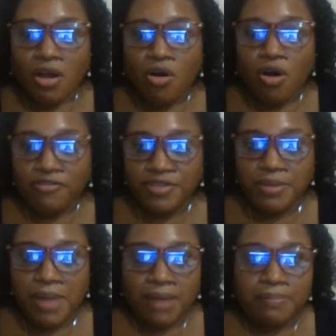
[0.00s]
of the
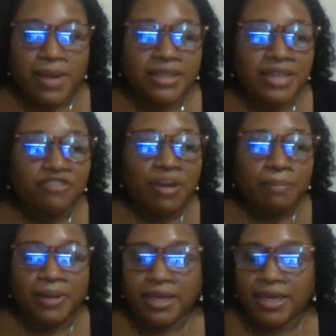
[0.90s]
map and then
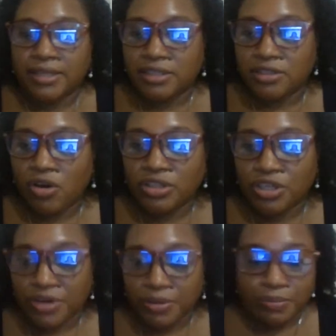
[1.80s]
replicate it on the
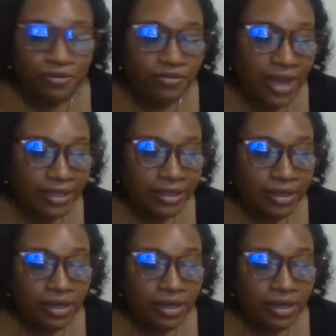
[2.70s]
grid provided.